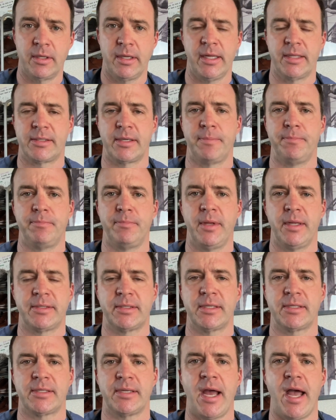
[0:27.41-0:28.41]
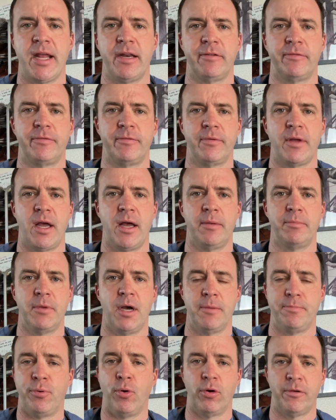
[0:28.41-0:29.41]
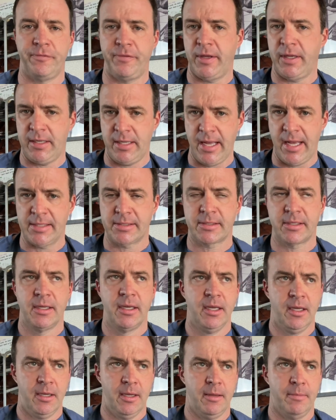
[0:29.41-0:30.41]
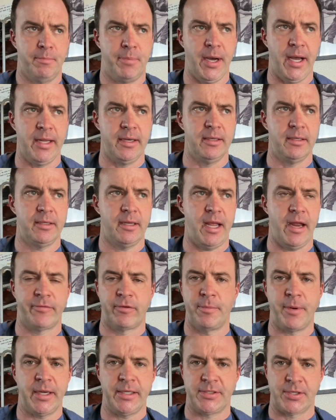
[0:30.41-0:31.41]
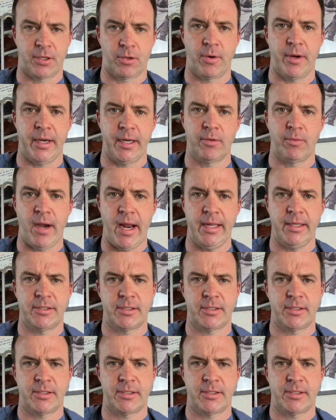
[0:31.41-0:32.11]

It's a sign of a poor fit, yes, but everybody's a critic, right?